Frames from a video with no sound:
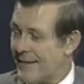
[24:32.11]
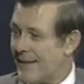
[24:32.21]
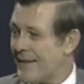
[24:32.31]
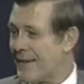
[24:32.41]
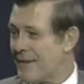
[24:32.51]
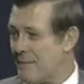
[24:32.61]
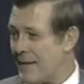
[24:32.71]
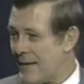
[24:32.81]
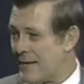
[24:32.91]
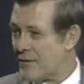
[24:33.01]
and they can
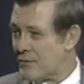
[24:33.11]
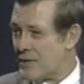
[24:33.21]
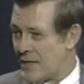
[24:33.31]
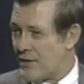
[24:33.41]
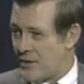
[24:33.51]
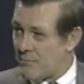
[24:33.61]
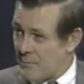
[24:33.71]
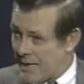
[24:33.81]
be strategic,